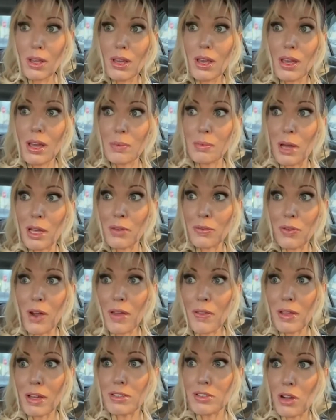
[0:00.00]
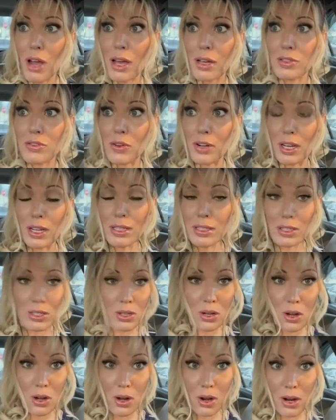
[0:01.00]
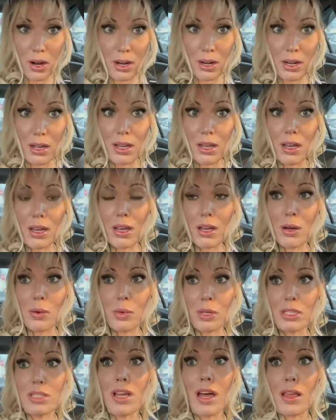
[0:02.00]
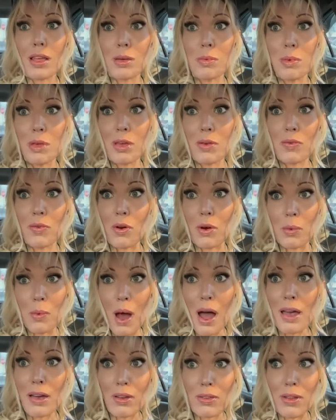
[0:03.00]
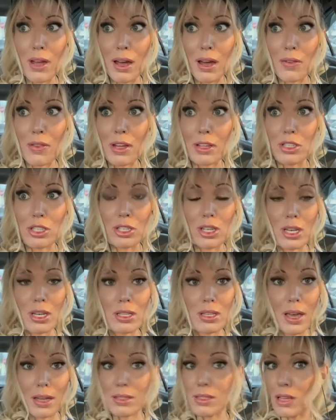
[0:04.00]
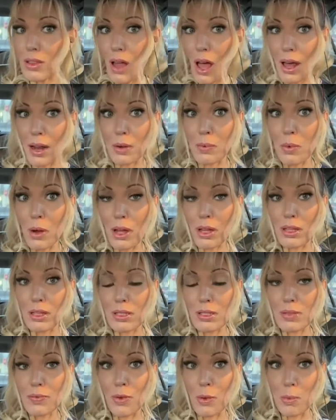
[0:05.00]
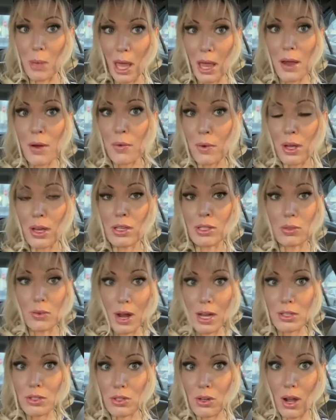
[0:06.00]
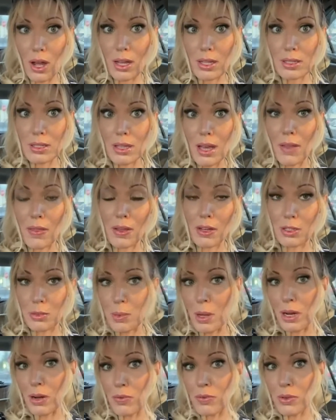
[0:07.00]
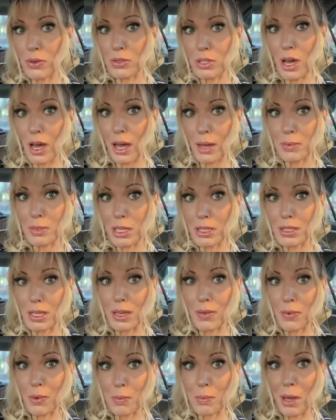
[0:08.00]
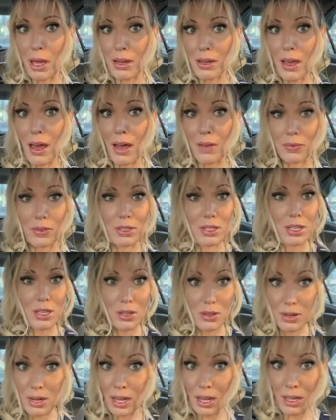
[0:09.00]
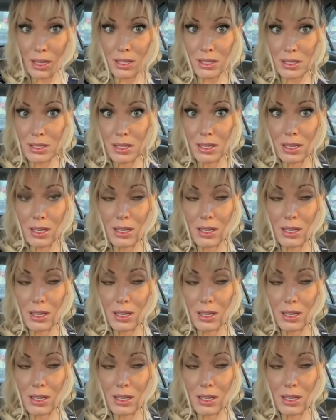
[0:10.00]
And my friend that drives for Instacart was telling me for a while now that she gets a lot of runs for bakeries, restaurants, and there's been a few times it's even been cafeterias,